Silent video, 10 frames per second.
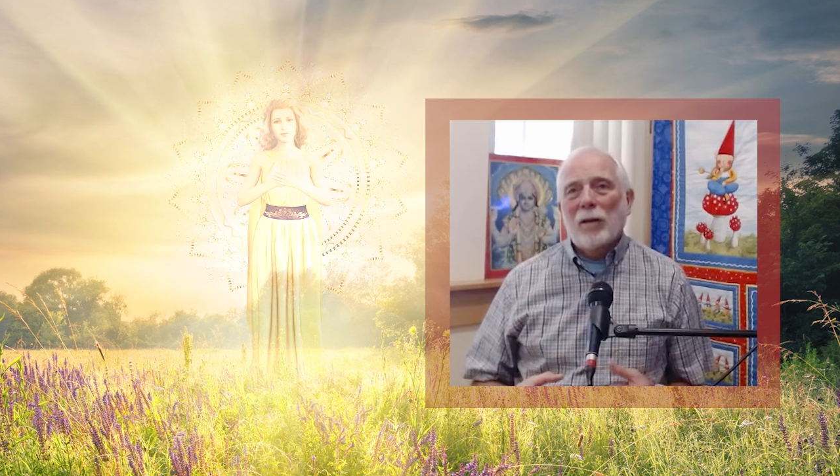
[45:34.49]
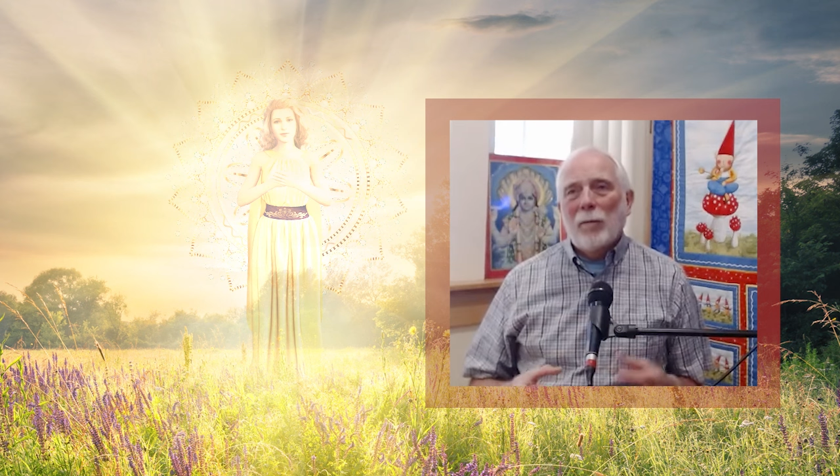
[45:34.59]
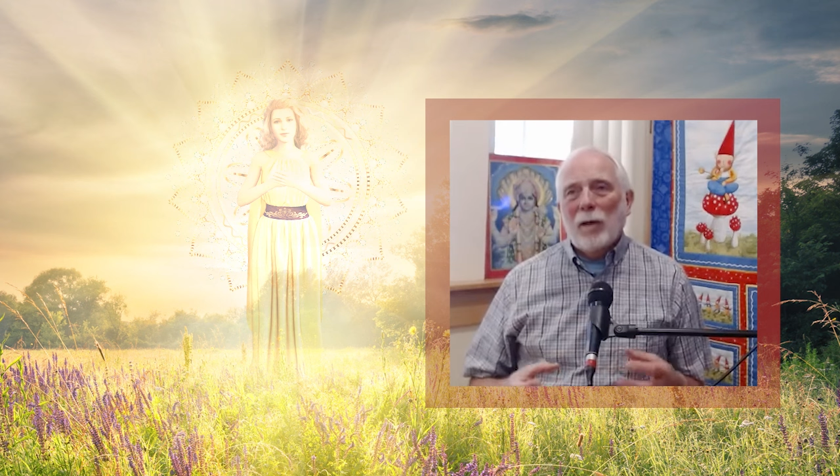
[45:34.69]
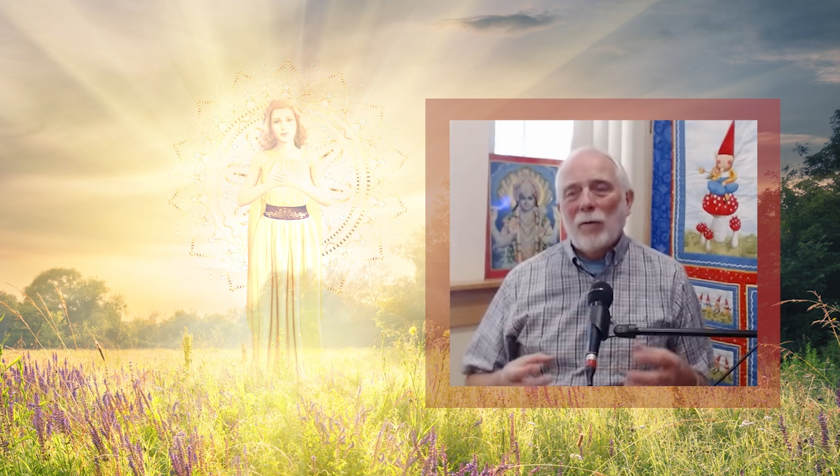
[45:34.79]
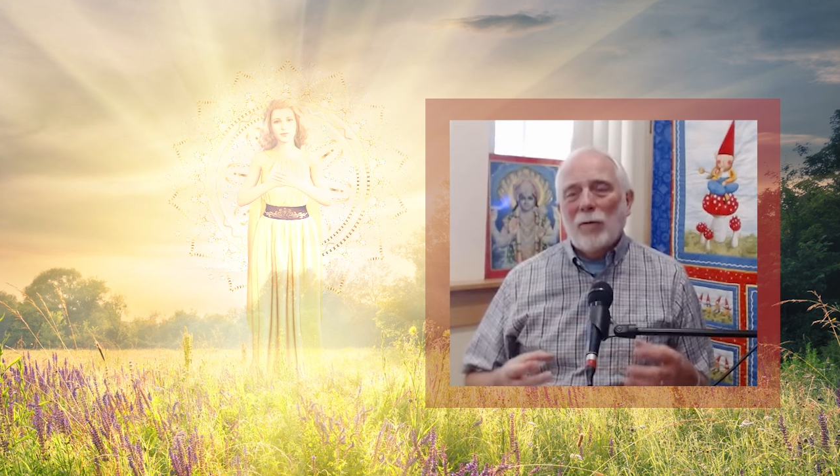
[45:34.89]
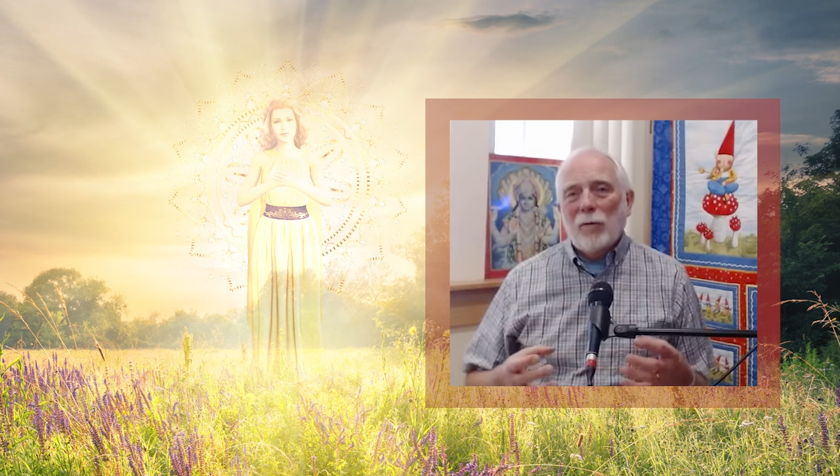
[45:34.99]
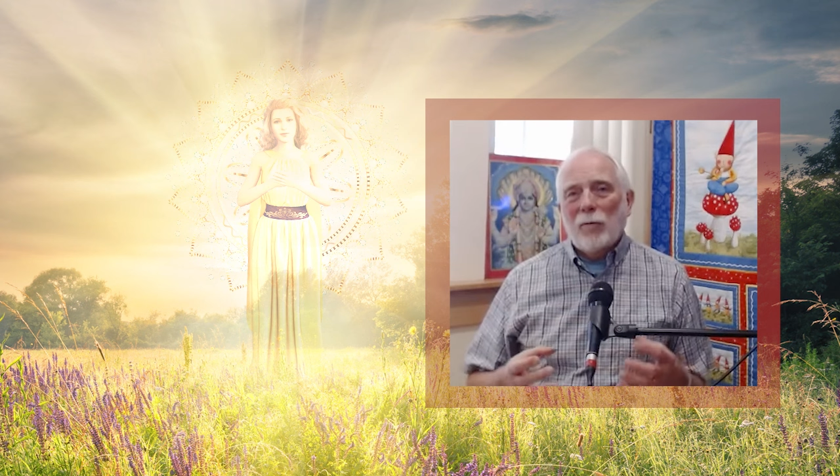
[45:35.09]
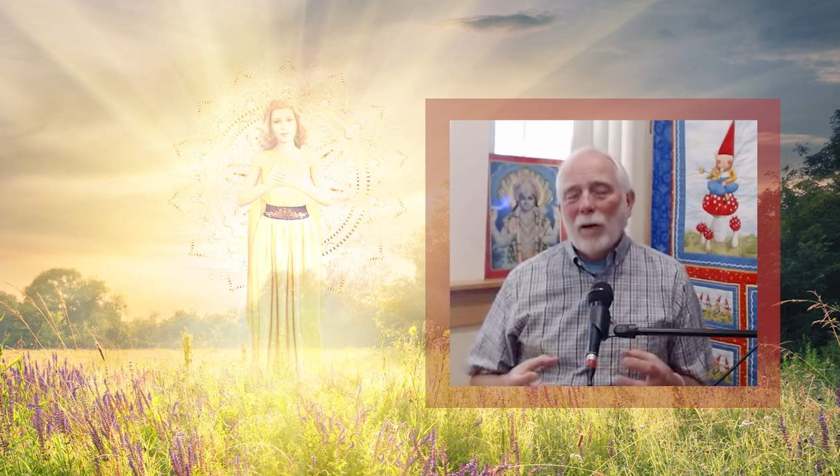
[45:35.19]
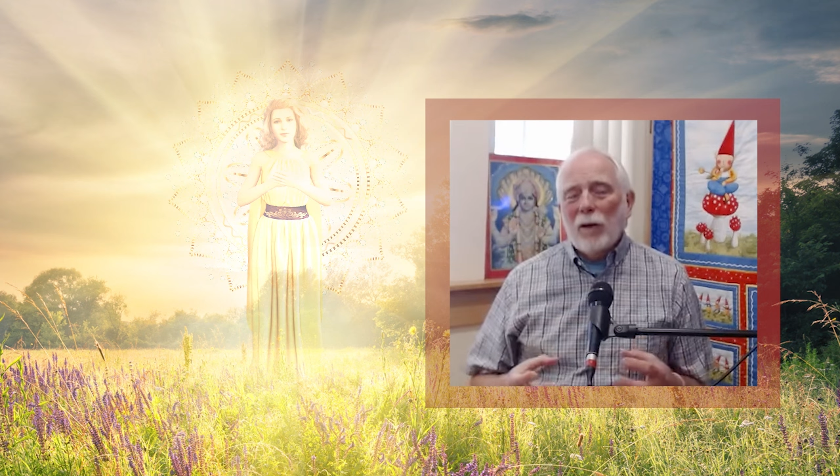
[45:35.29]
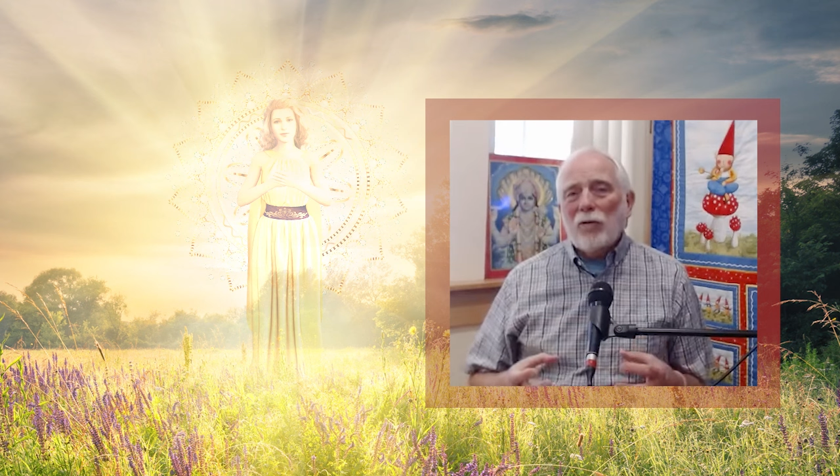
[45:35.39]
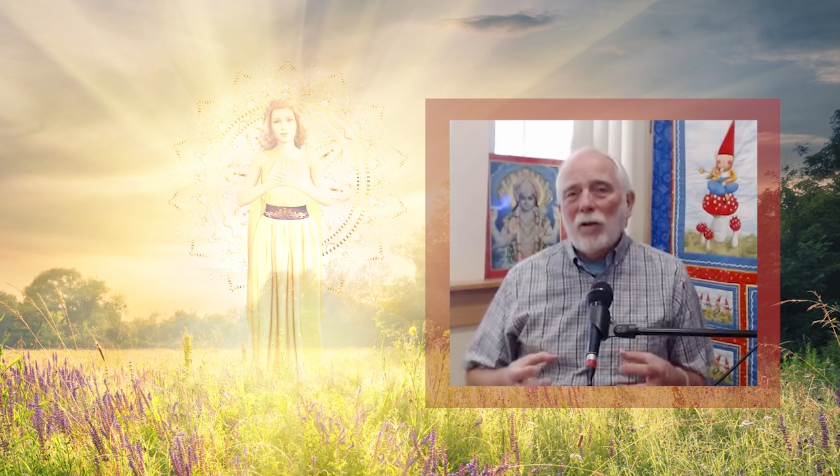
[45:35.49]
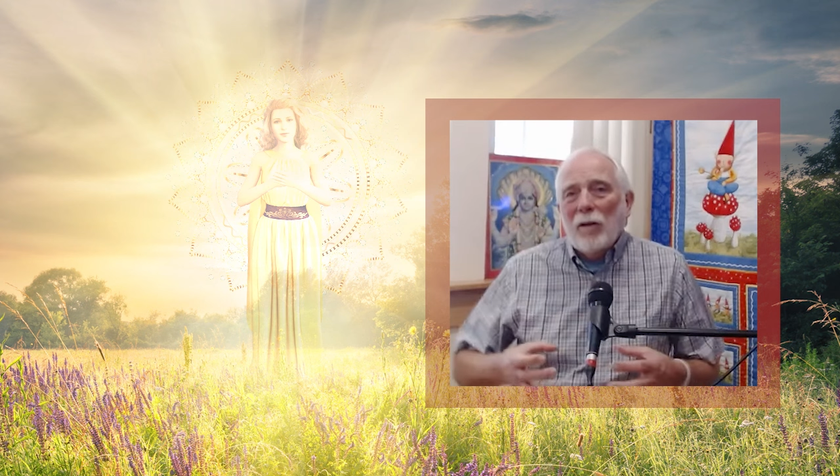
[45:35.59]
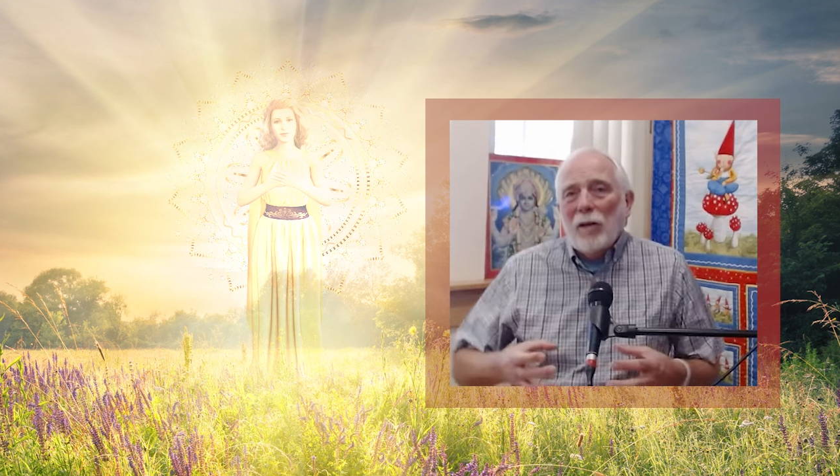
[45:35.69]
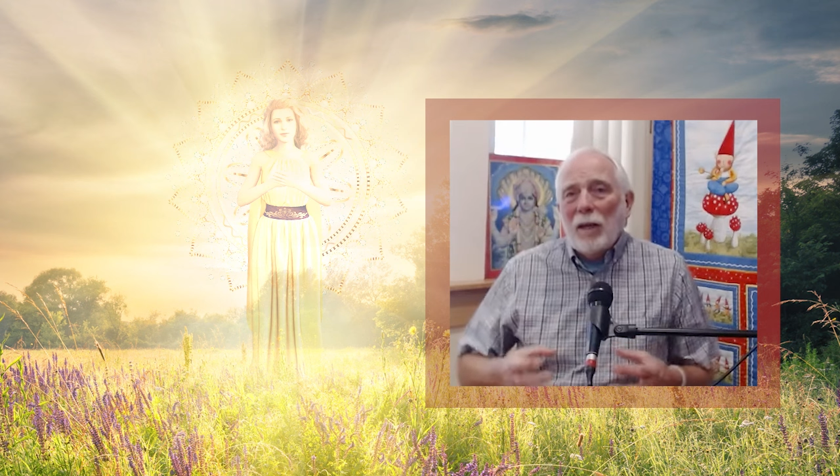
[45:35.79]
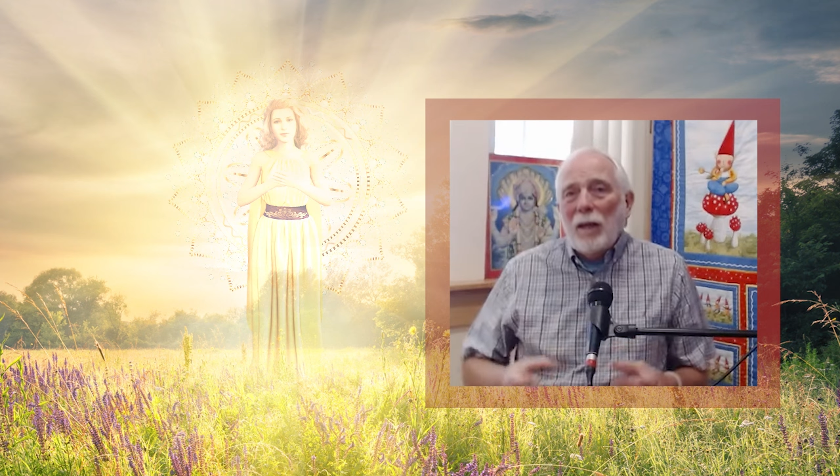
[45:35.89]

because the friction and the